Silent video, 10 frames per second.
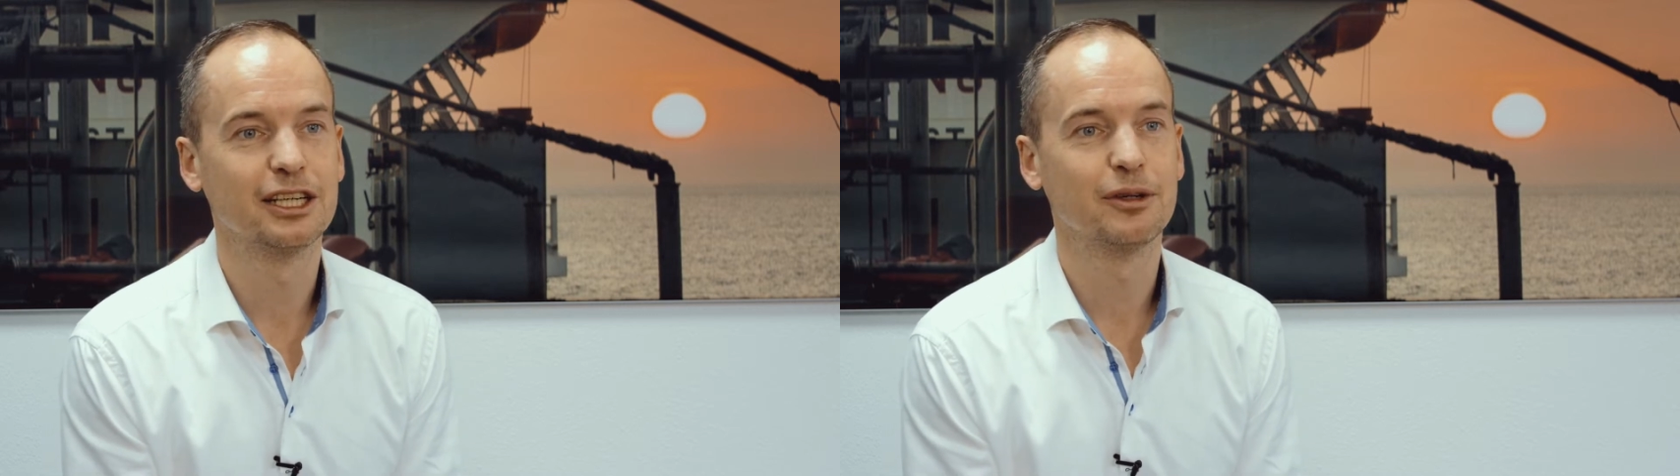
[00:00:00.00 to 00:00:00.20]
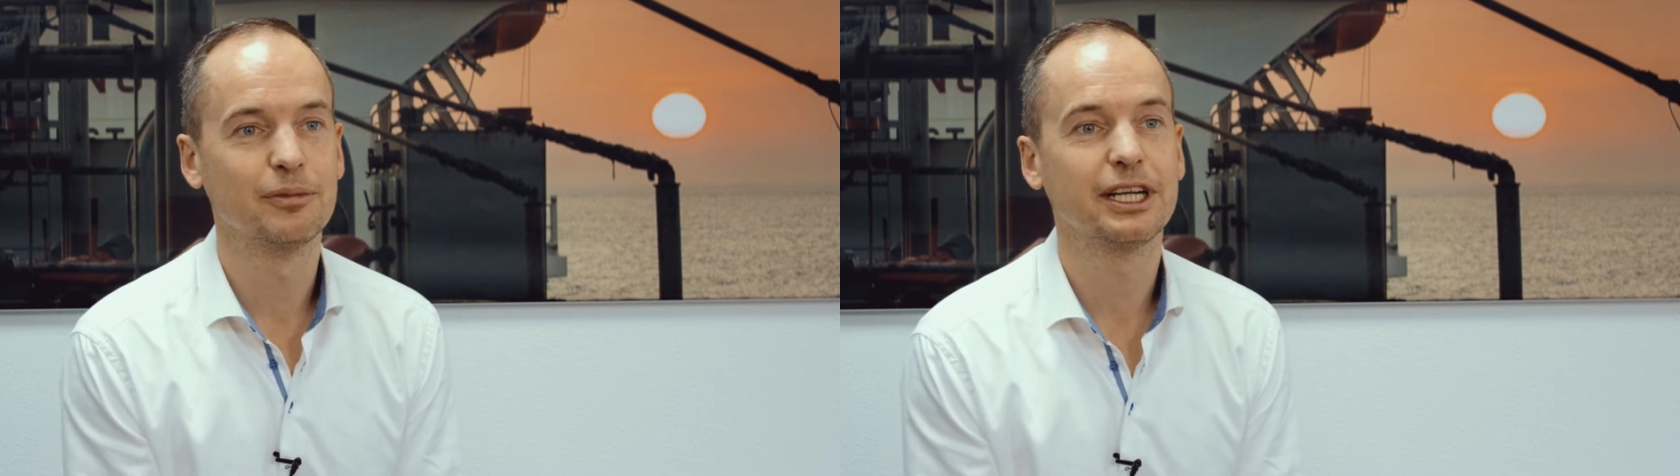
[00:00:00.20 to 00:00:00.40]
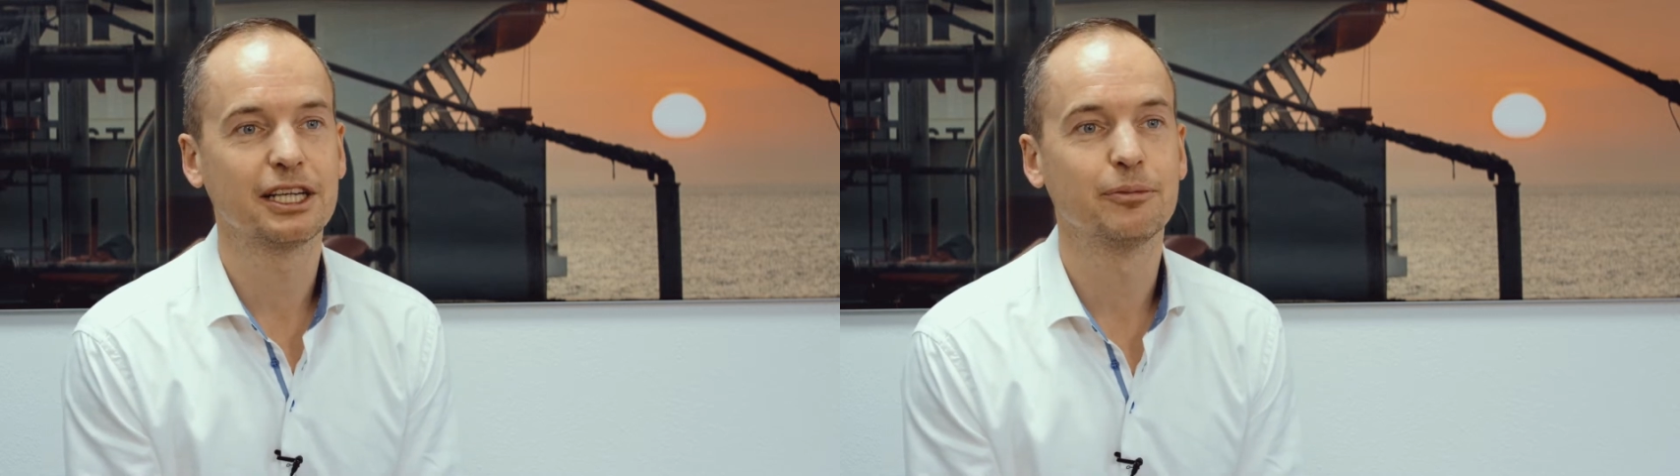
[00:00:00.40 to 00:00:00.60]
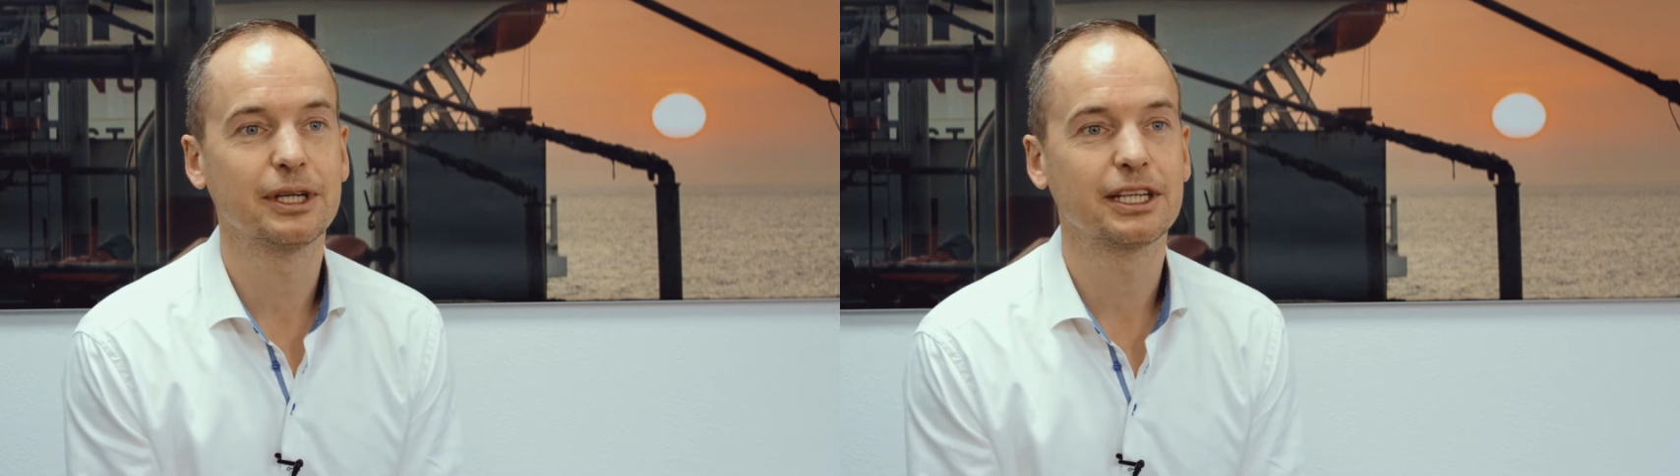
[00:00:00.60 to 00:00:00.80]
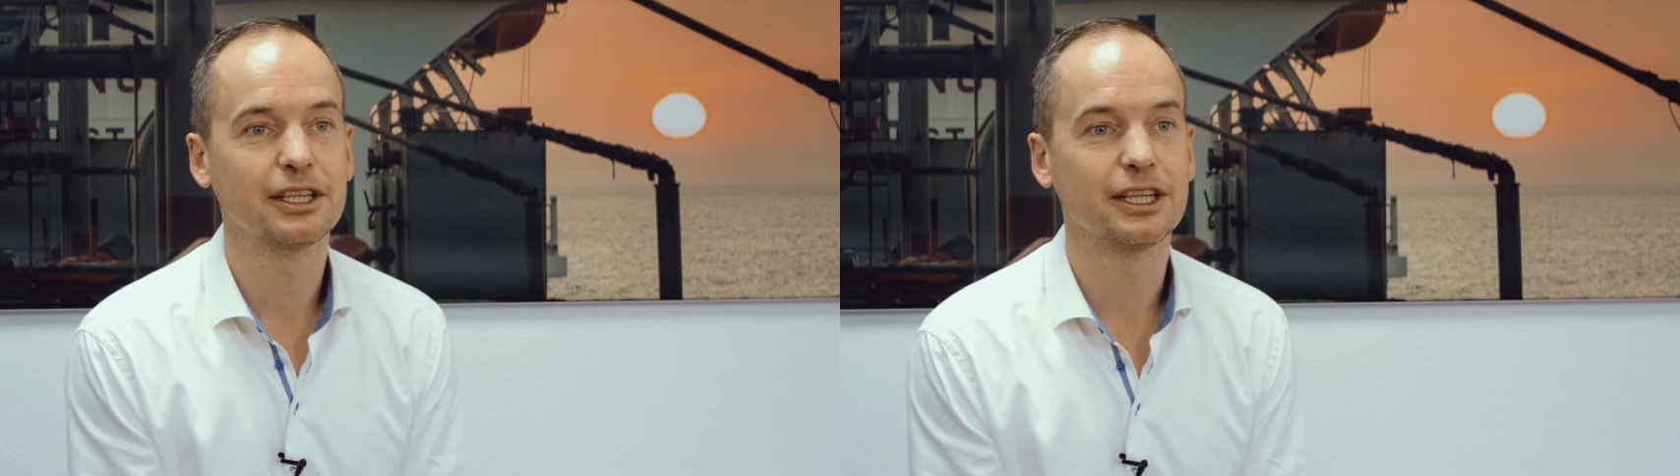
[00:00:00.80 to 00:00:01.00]
making
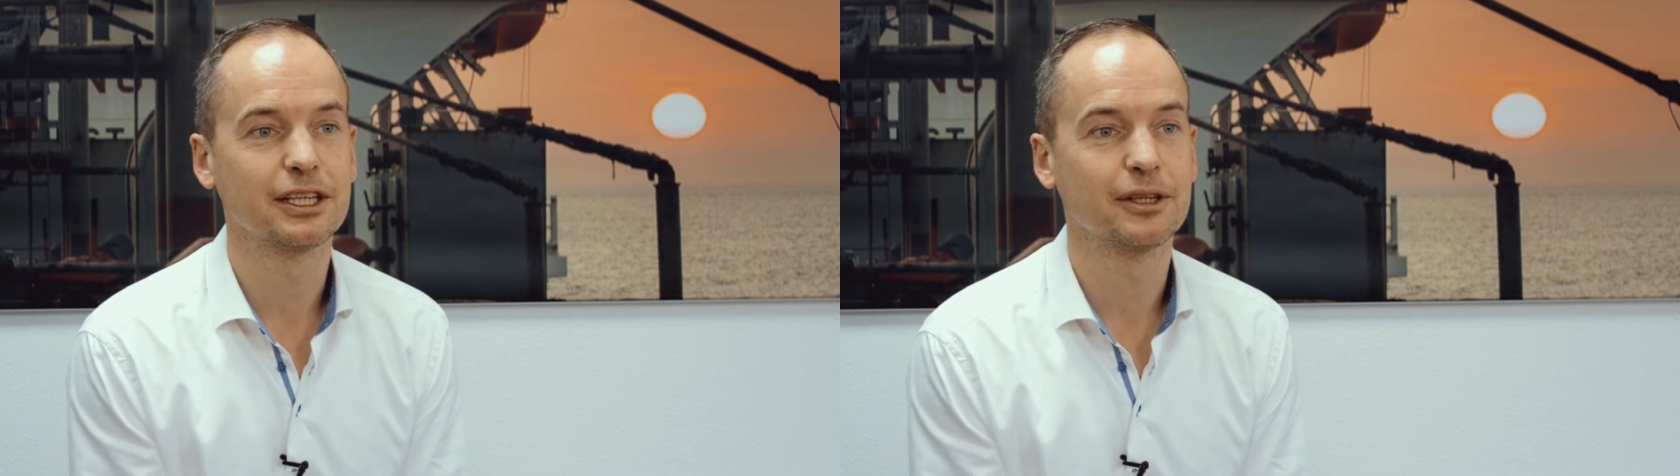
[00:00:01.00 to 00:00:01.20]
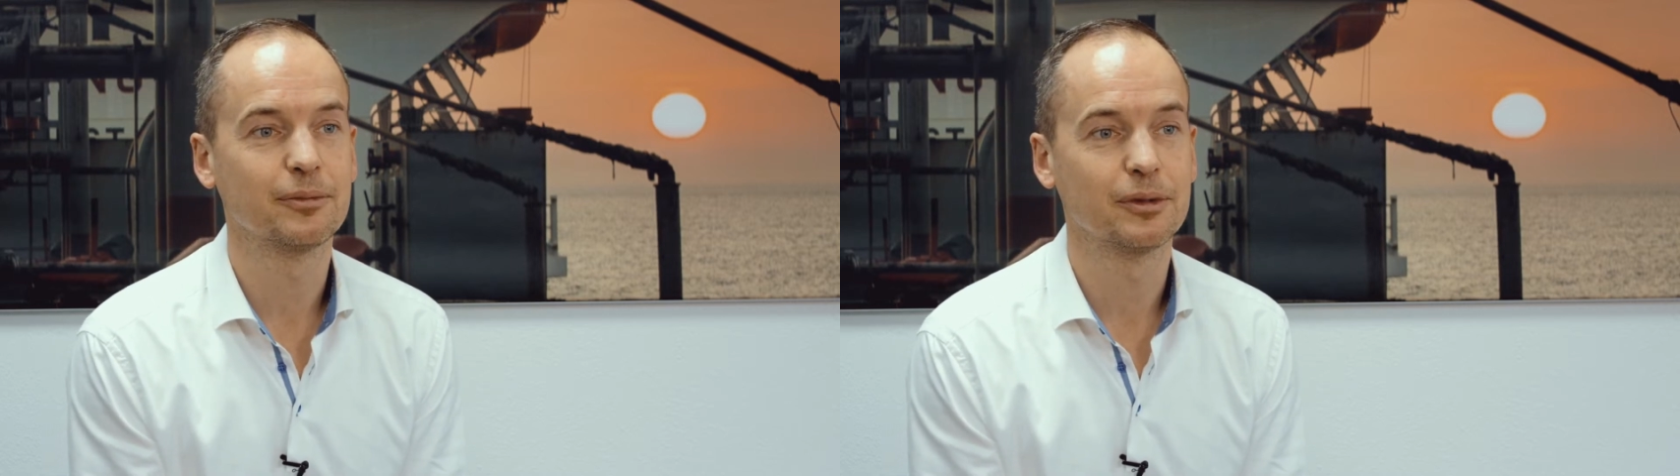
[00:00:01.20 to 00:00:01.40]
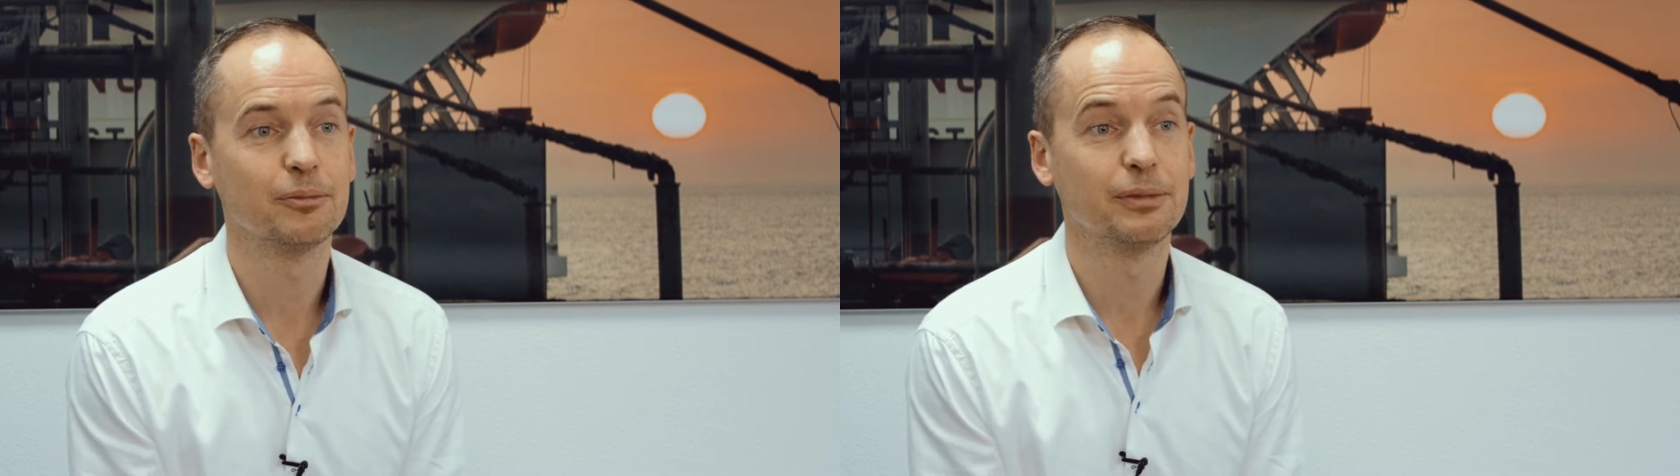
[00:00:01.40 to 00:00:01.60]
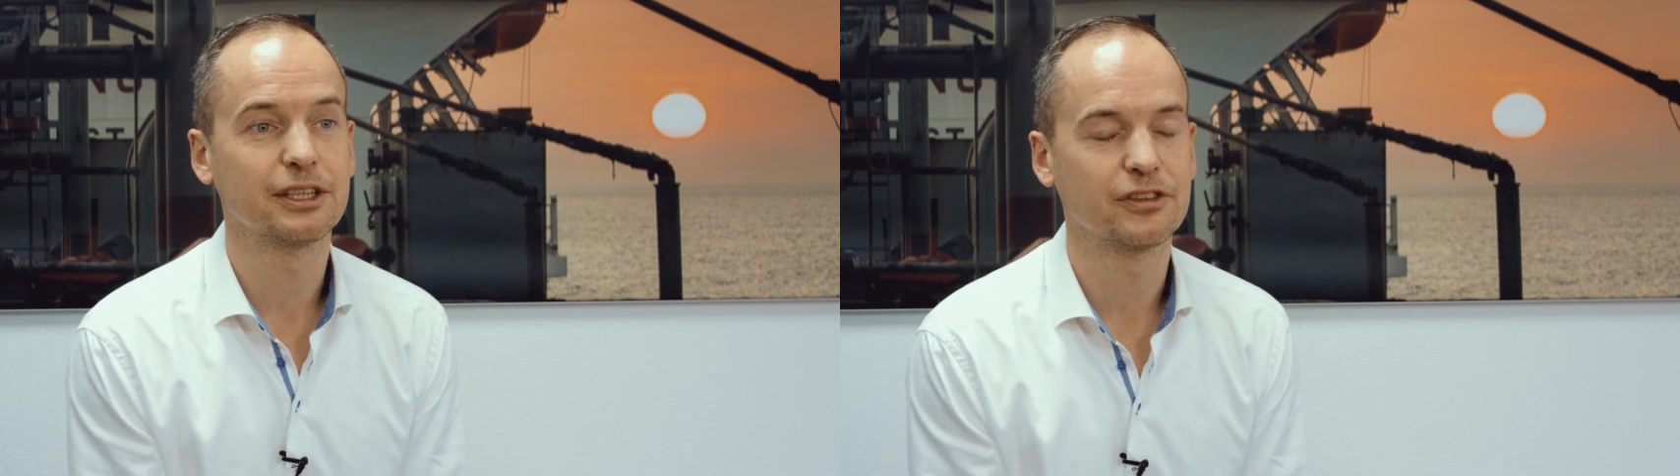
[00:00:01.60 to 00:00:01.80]
big